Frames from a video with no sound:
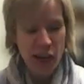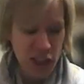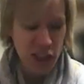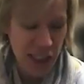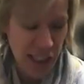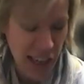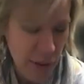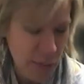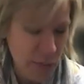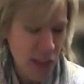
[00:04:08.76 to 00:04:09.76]
question.
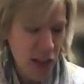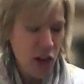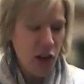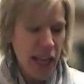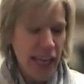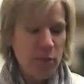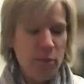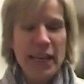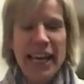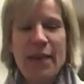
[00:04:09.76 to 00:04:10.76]
It
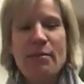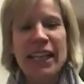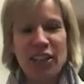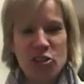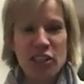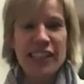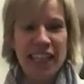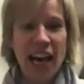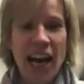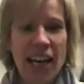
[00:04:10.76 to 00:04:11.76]
became an
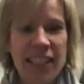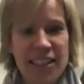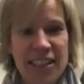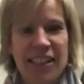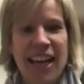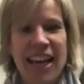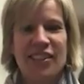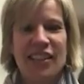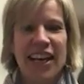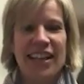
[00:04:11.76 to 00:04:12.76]
interesting hunt
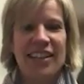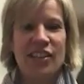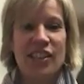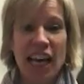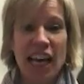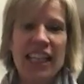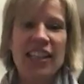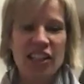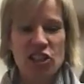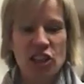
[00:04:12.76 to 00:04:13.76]
as I
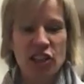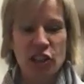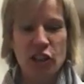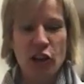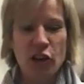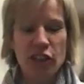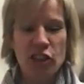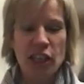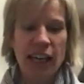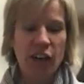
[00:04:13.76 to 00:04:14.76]
studied the
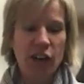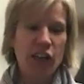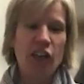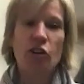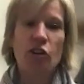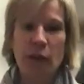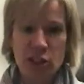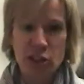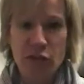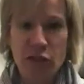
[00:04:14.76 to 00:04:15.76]
Shostakovich and I already knew
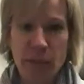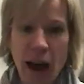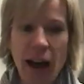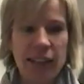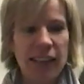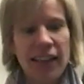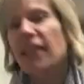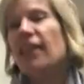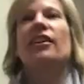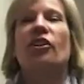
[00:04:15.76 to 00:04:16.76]
much of the Bach.
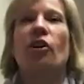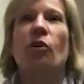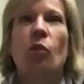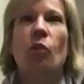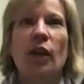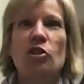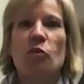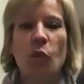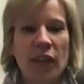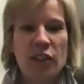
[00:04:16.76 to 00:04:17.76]
Which
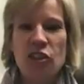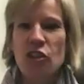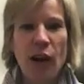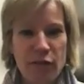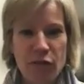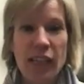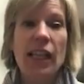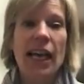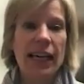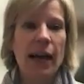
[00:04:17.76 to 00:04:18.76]
one do I feel
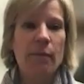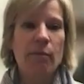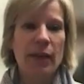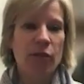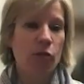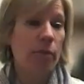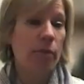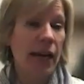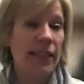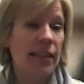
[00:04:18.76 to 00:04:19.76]
like I'm being
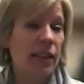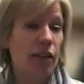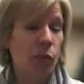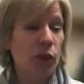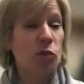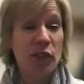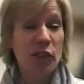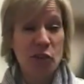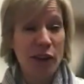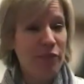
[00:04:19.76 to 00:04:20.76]
reminded of, or which one
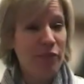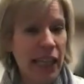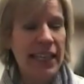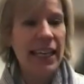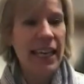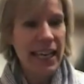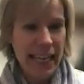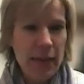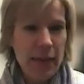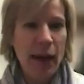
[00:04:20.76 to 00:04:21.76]
do I feel like
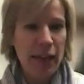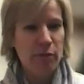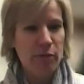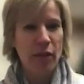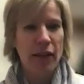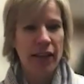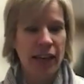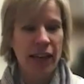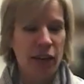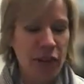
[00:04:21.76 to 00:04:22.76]
he might have been
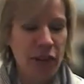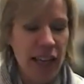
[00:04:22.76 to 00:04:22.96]
thinking of?